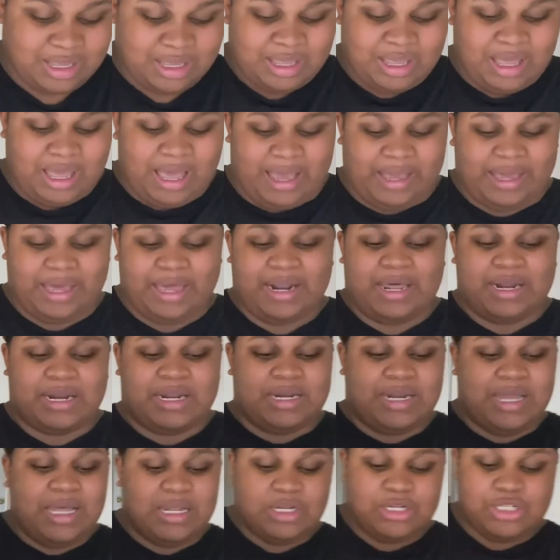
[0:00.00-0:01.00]
I got out of
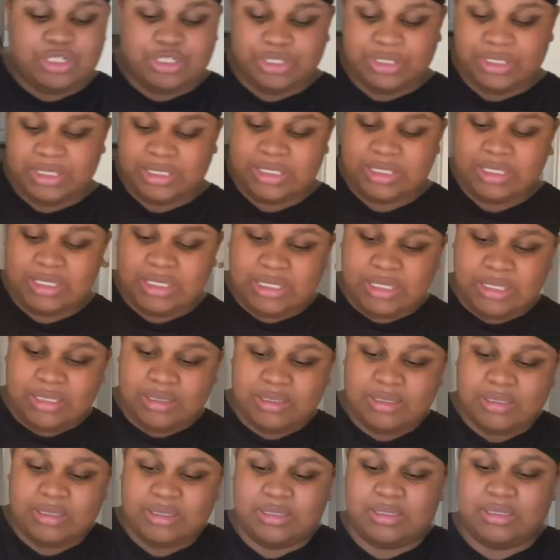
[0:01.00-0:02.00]
Dollar Tree
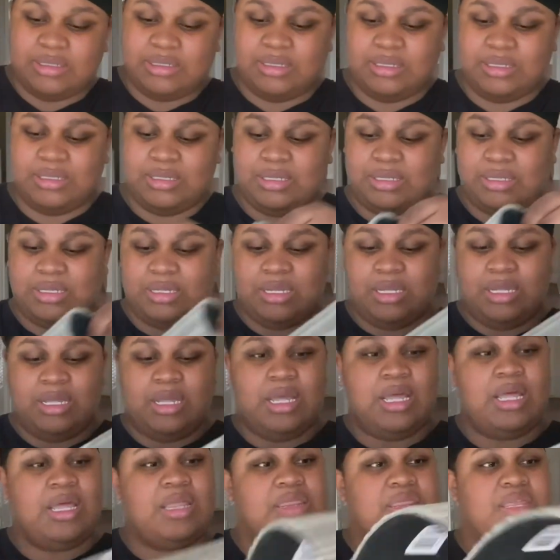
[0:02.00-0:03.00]

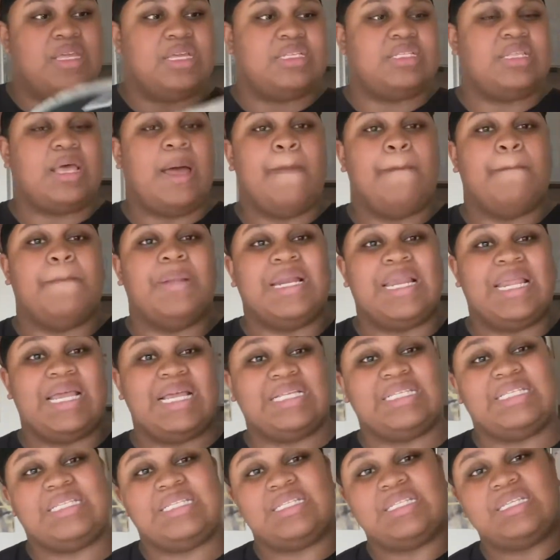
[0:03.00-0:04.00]
this
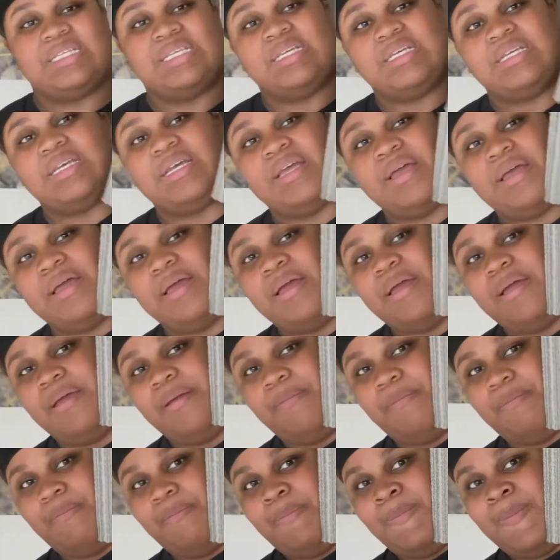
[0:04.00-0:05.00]
blessed
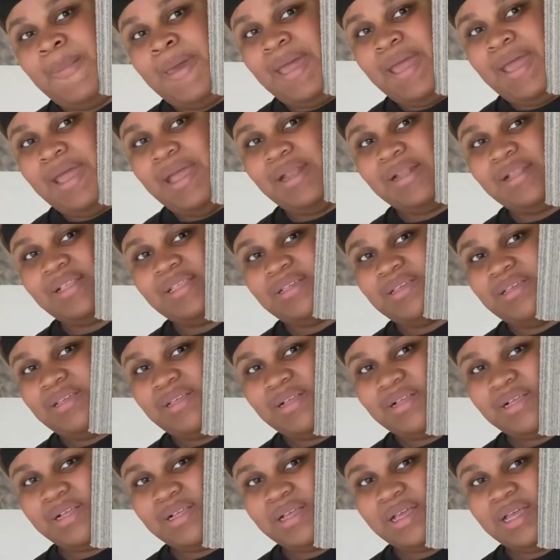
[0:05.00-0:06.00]
mat.
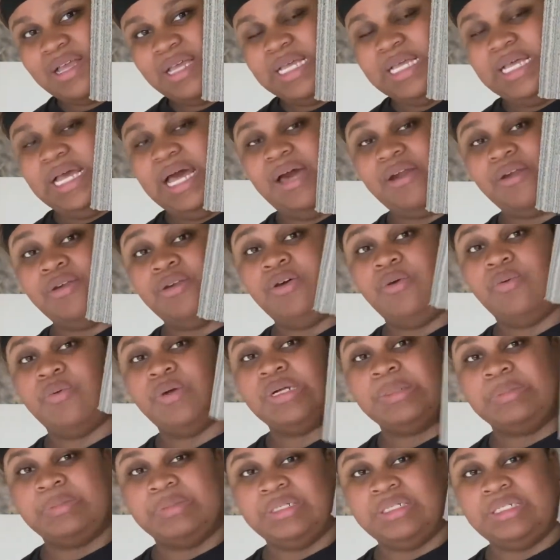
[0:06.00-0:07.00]
I don't know where to
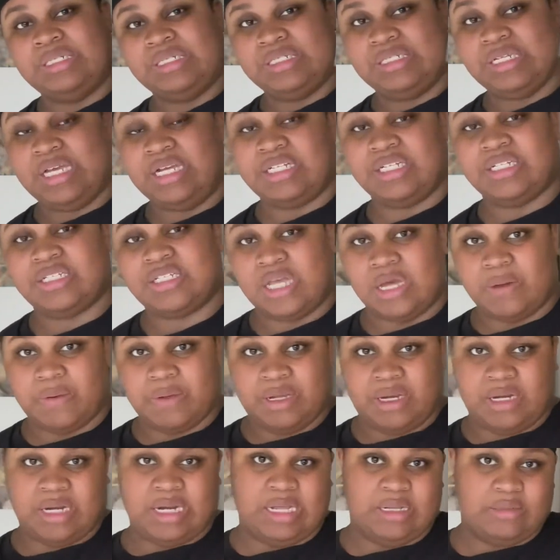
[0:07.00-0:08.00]
put this. I just saw it and
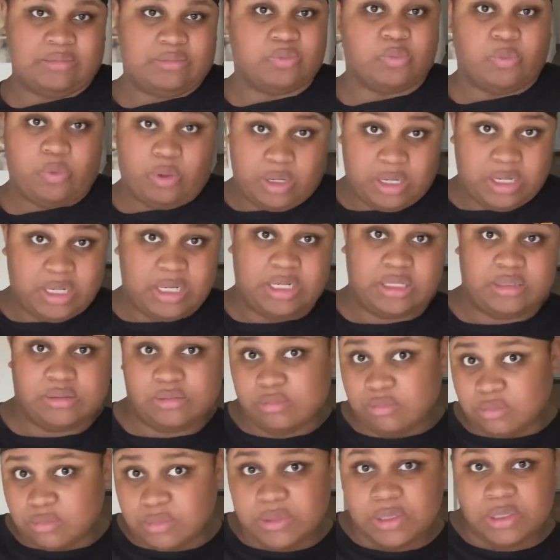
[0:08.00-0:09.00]
I wanted it.
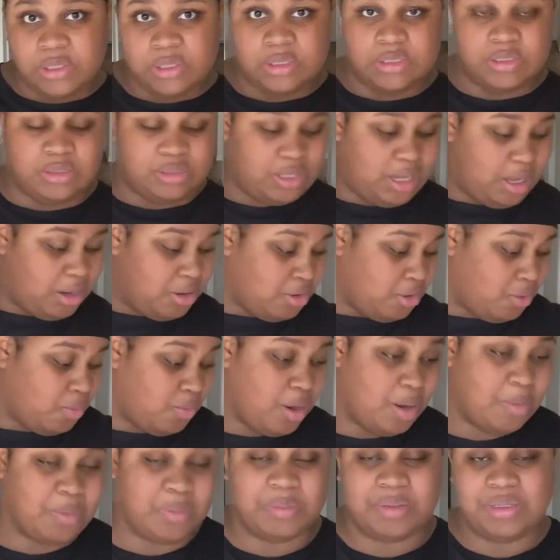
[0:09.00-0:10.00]
So I don't know where I'm
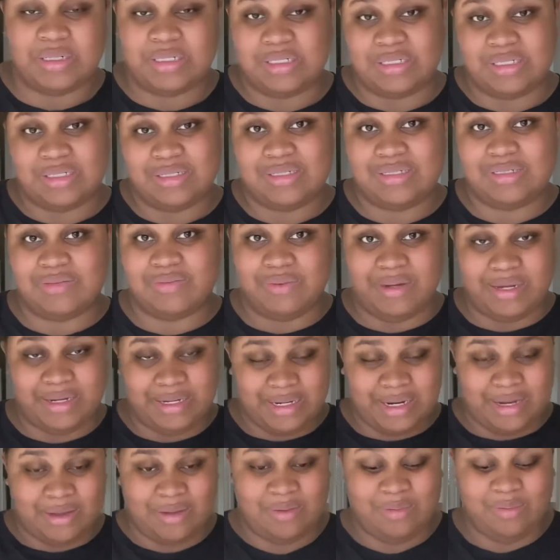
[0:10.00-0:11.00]
gonna put this right now.
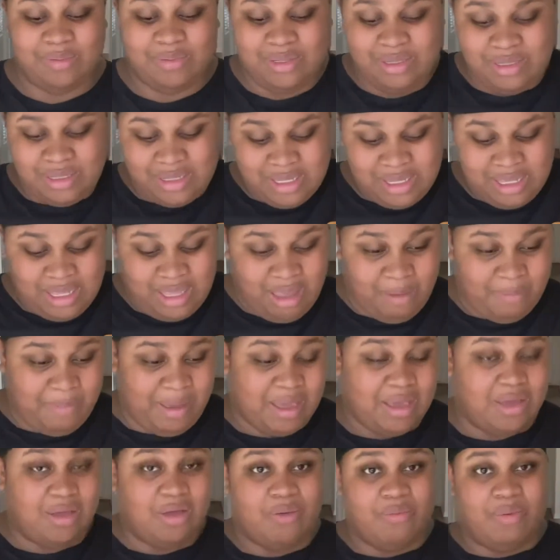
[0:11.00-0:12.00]
It might
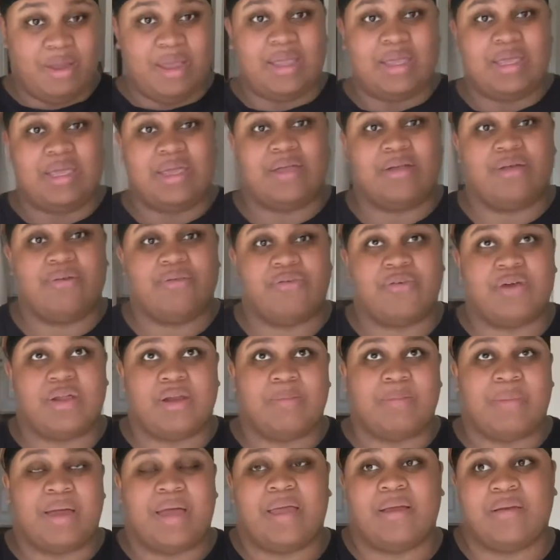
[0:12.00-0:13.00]
go right here in front of
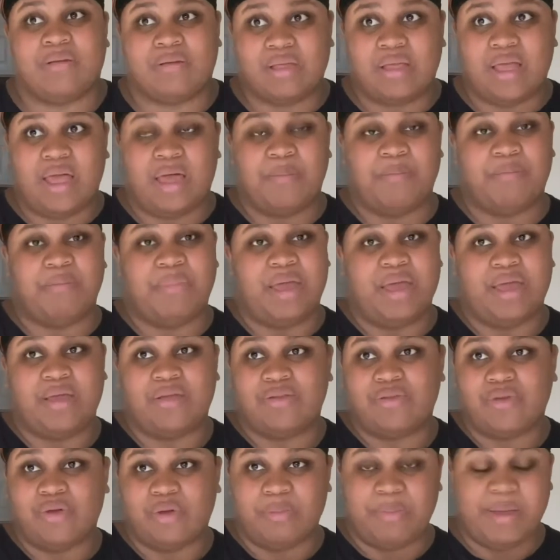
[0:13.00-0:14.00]
my back
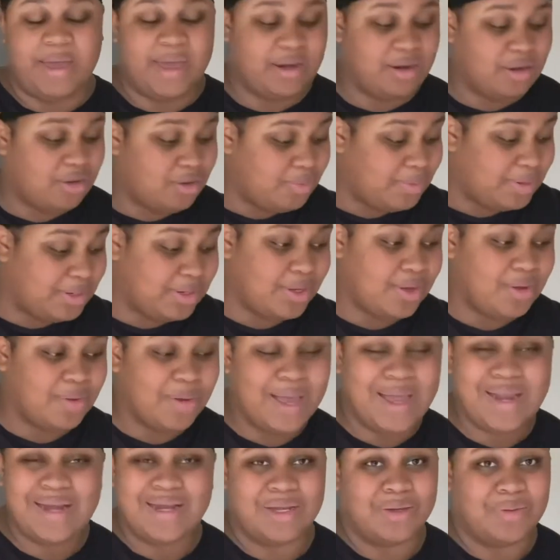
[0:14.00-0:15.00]
door patio window. I
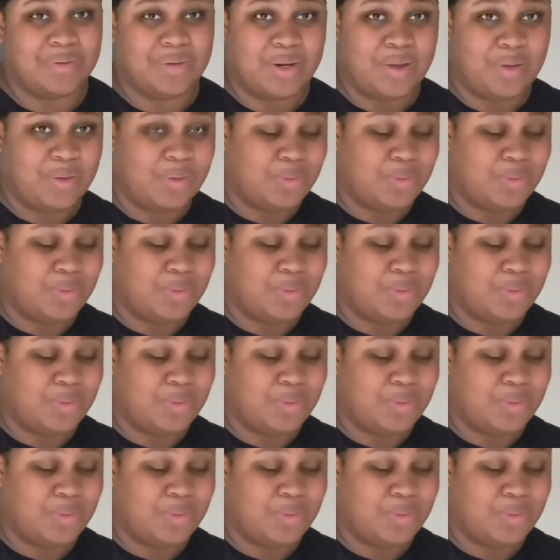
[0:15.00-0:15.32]
don't know,